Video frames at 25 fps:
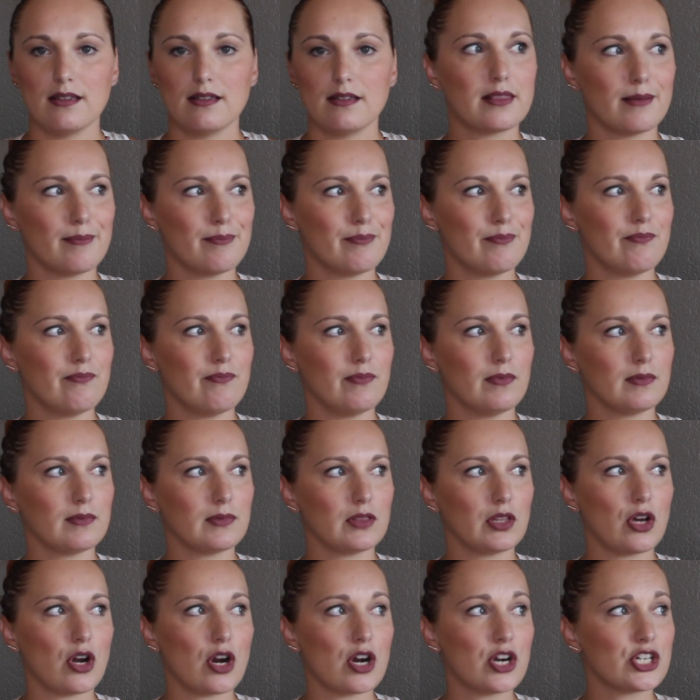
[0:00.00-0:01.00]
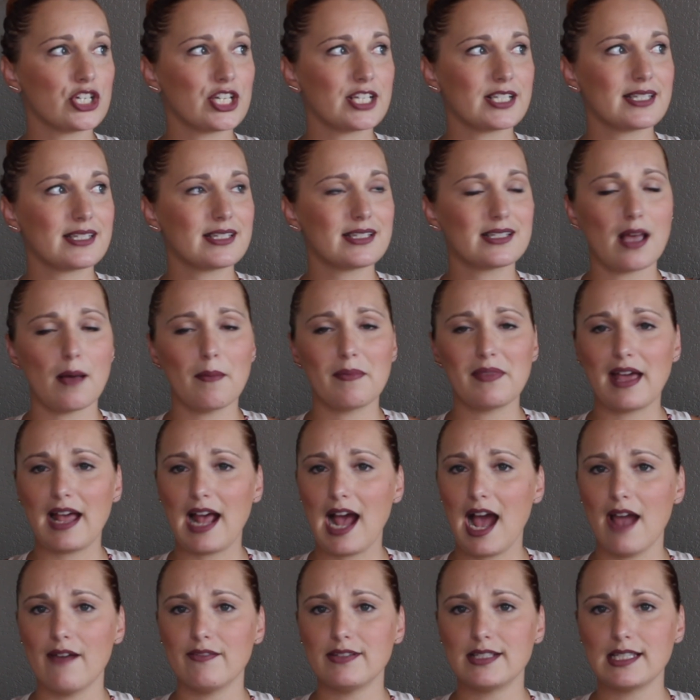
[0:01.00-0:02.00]
The largest sum
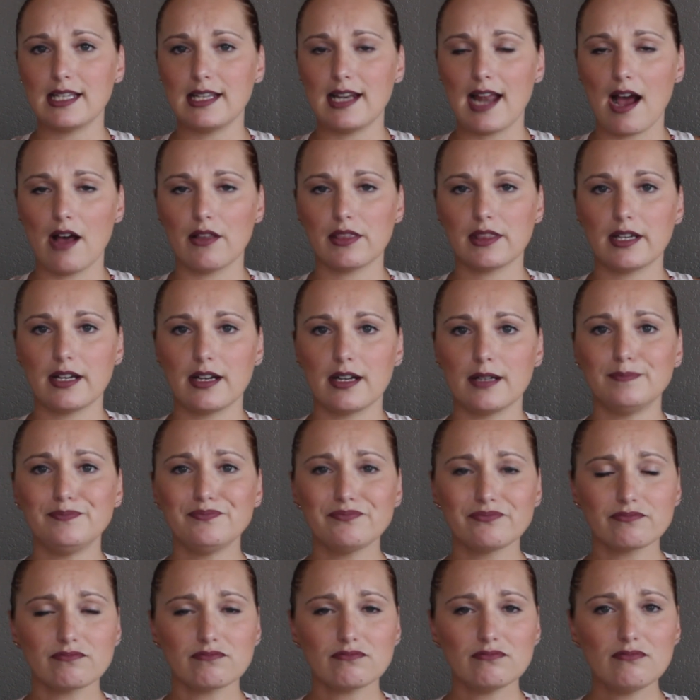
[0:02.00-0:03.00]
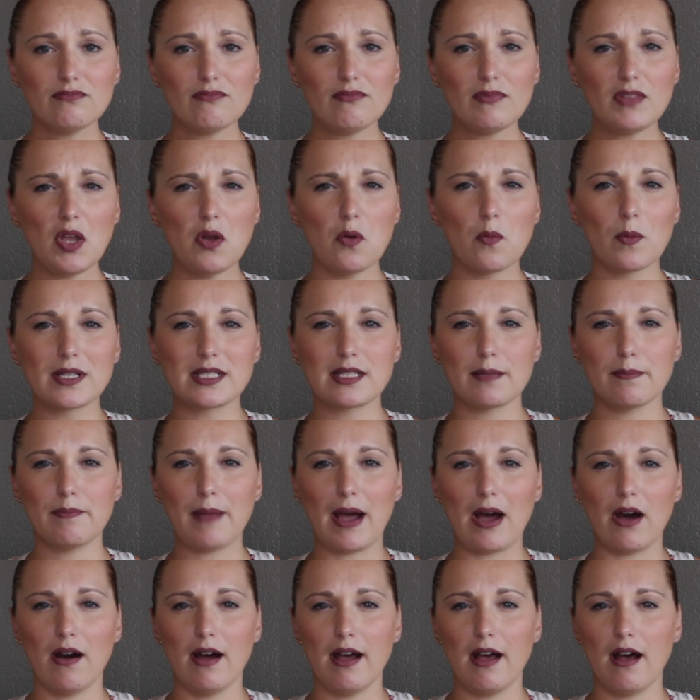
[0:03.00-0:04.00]
that I've seen out there was
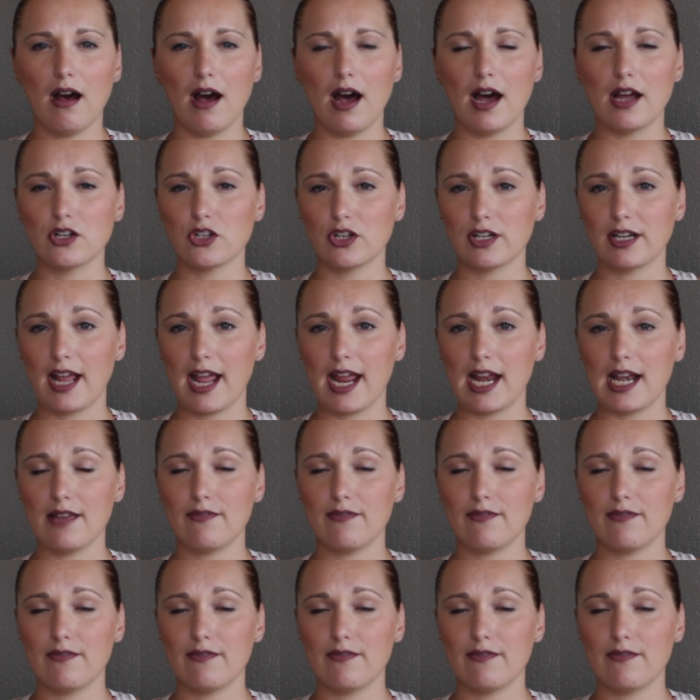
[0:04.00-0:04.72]
about $185.